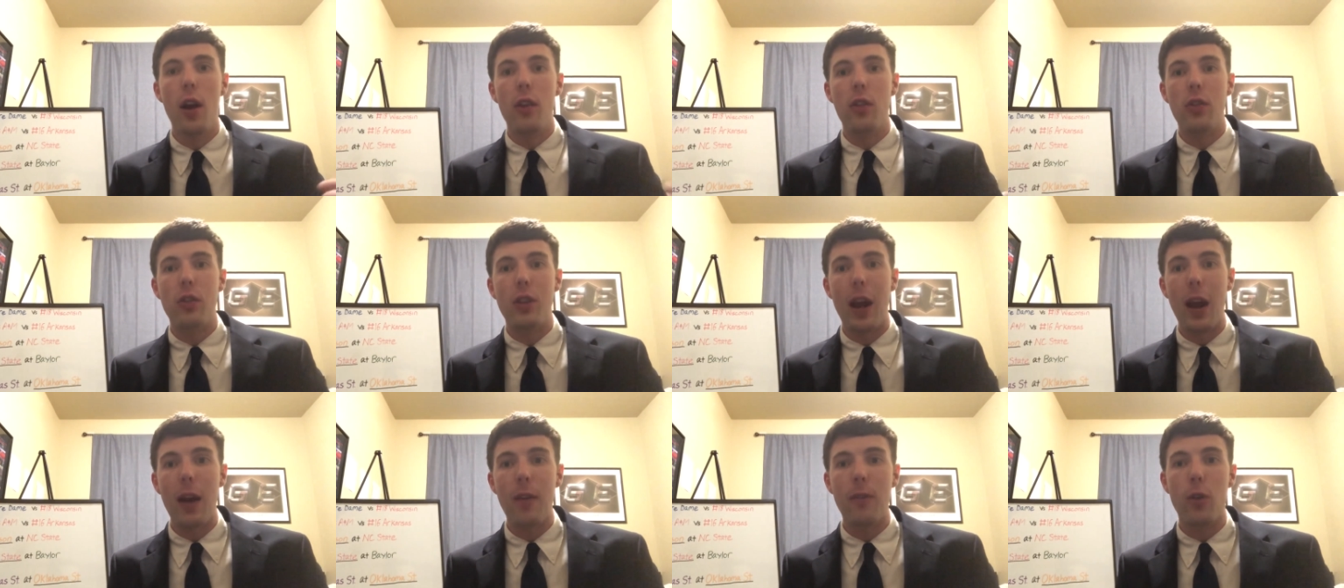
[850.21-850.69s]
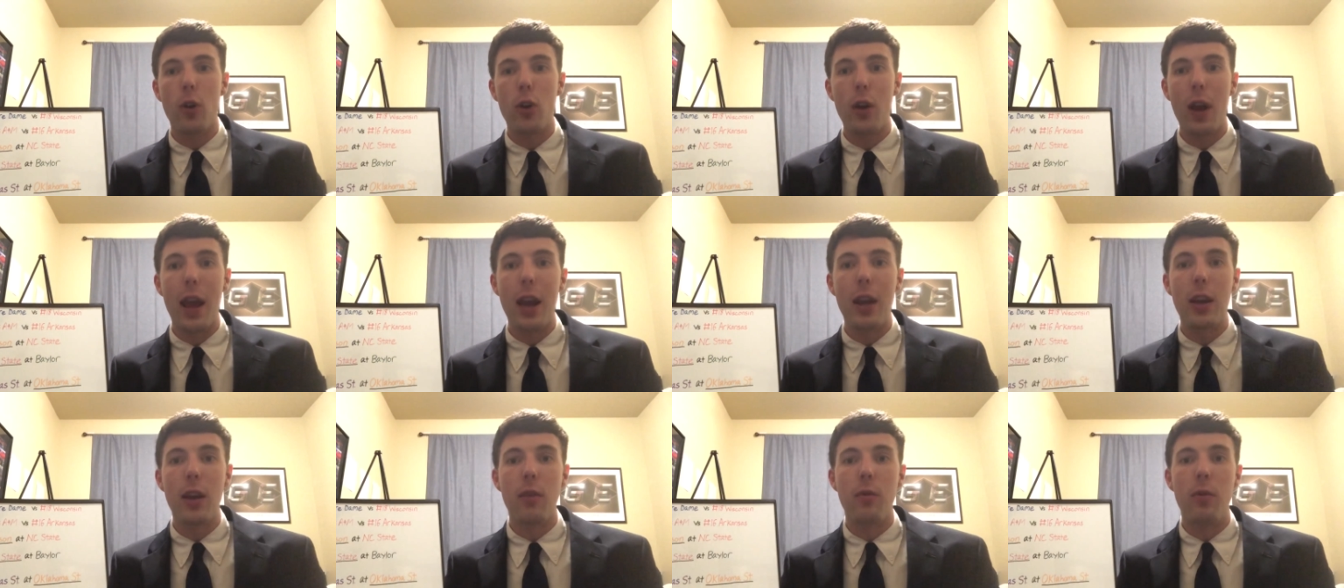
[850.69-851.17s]
Stanford
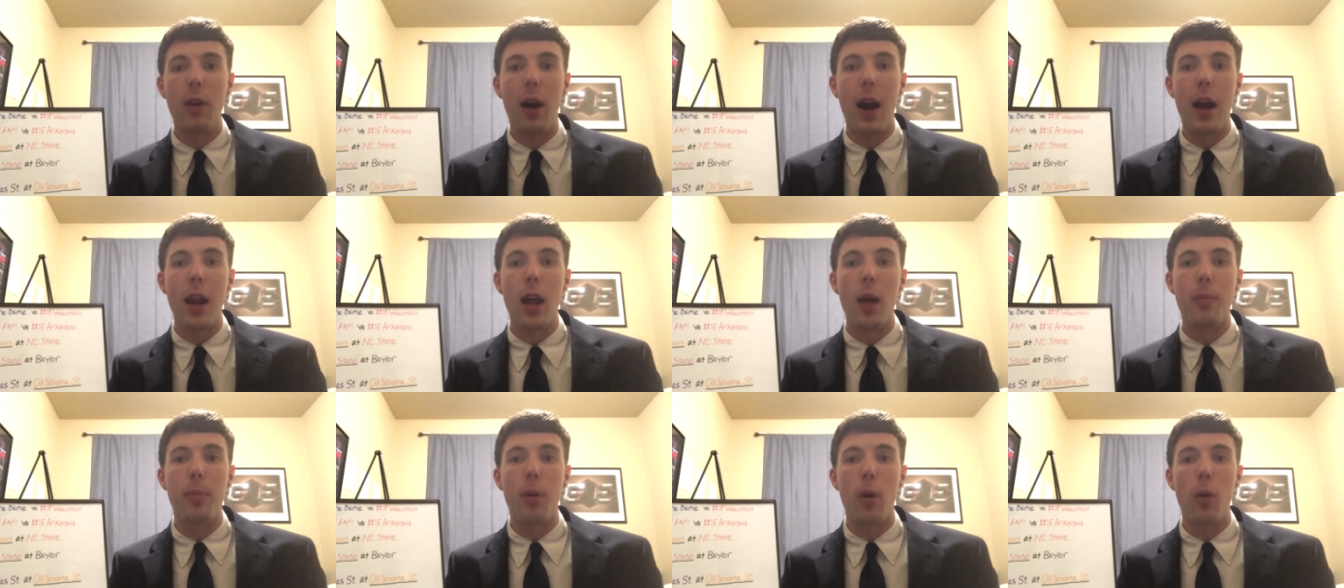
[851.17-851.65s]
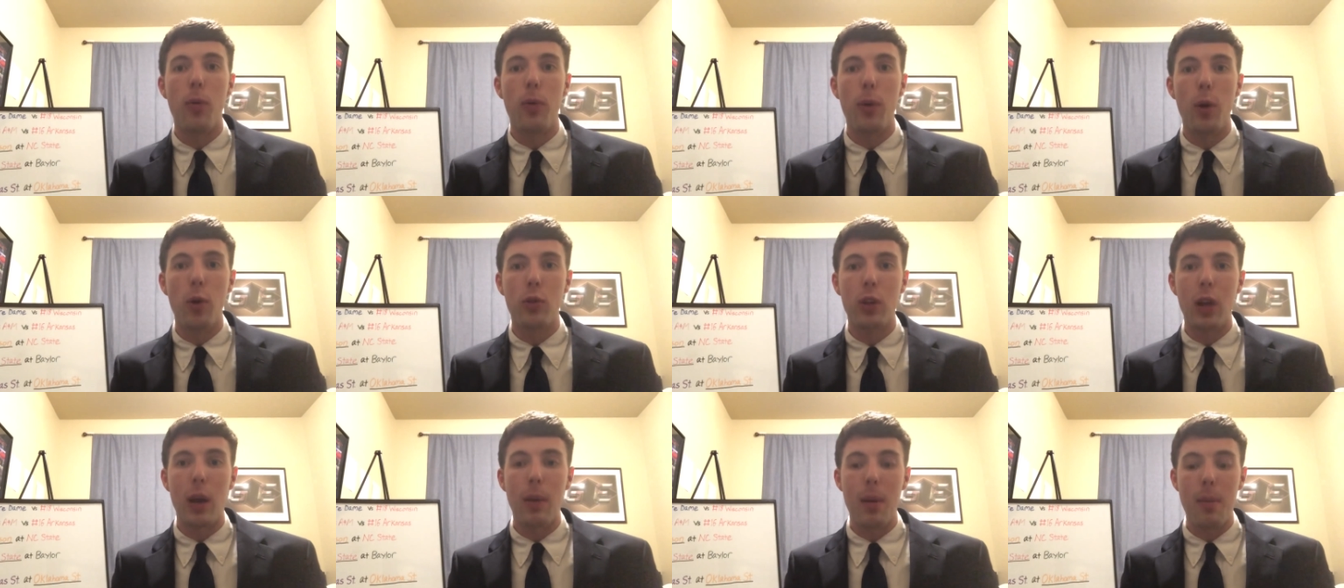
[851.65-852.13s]
and Nevada, both
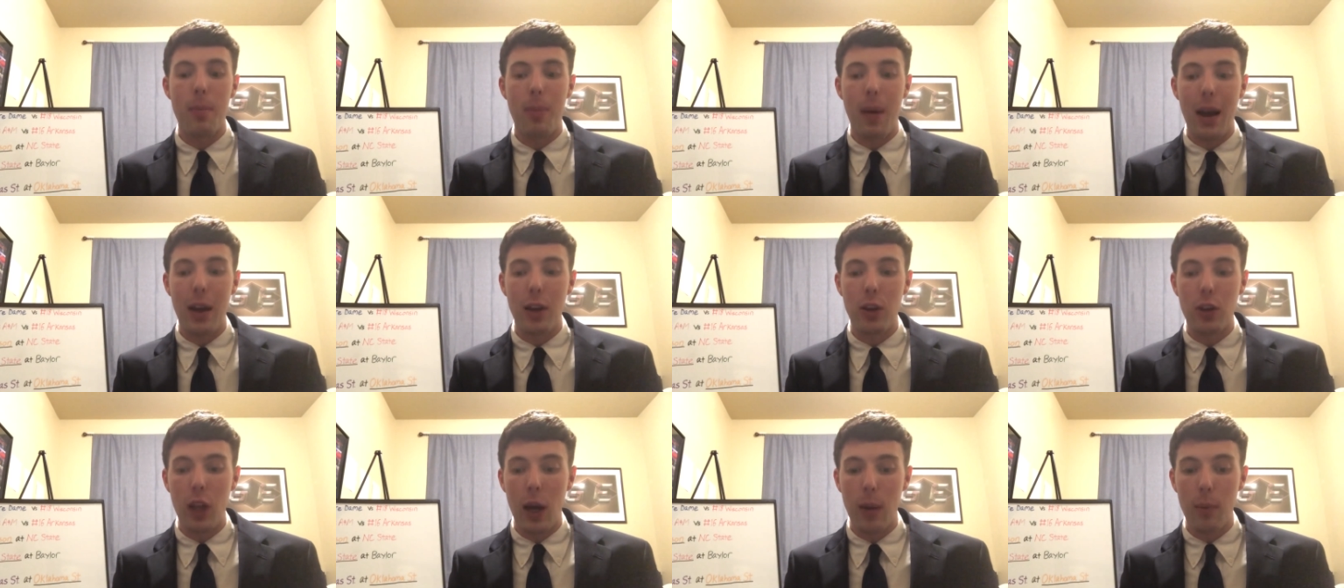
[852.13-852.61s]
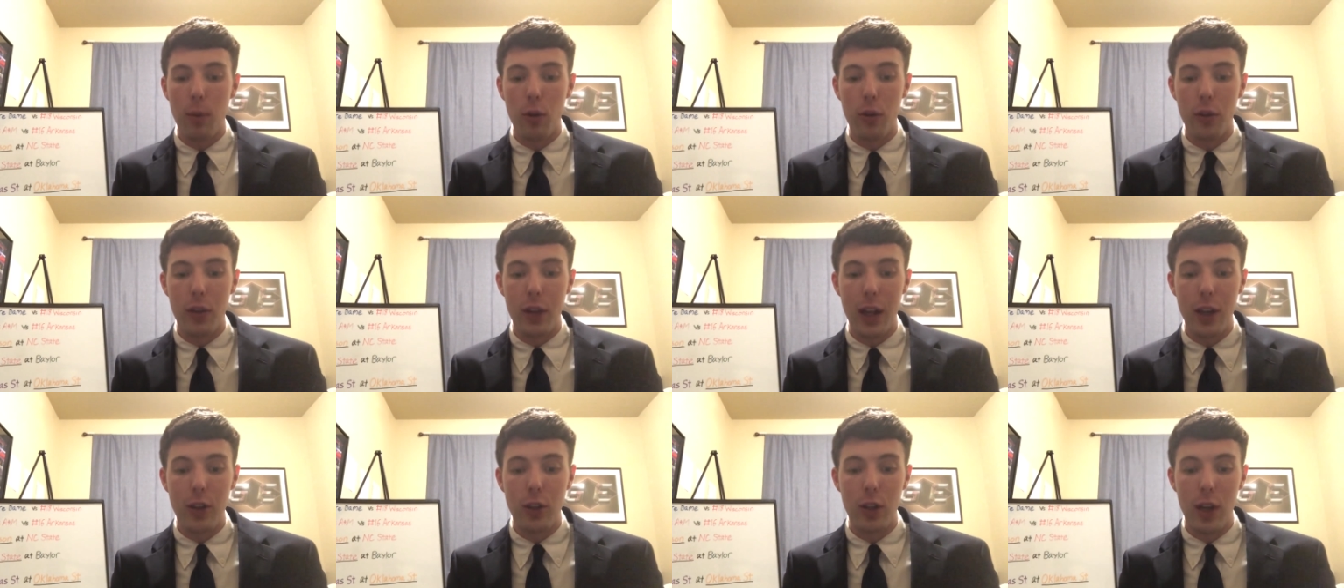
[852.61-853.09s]
those coming by double
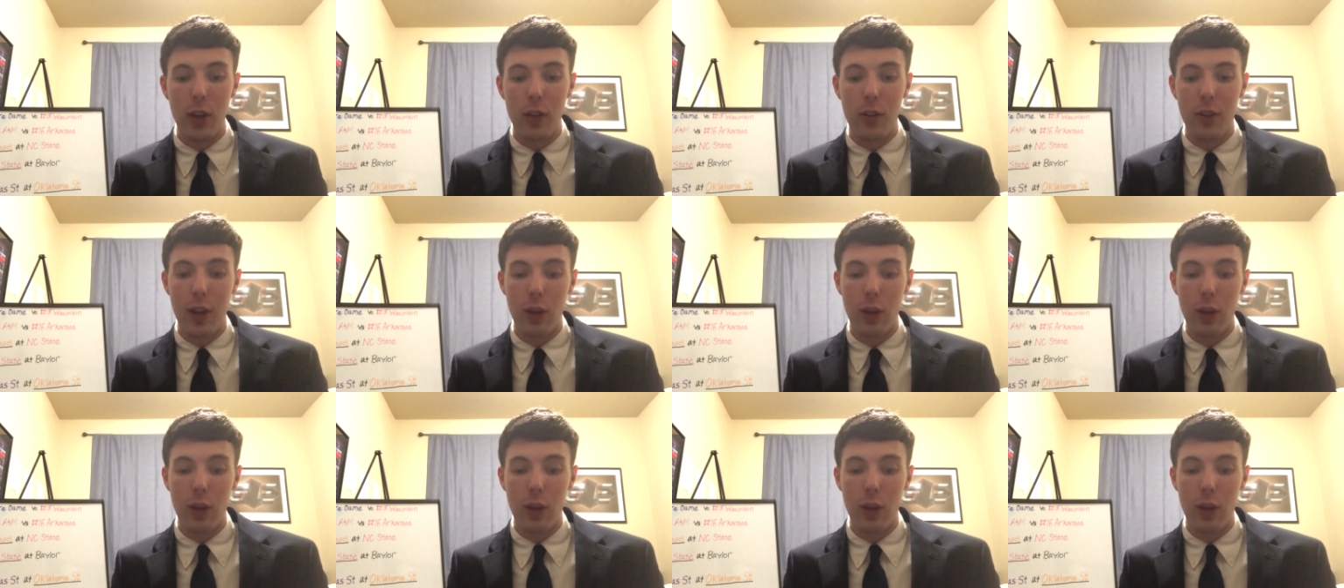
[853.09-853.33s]
digits.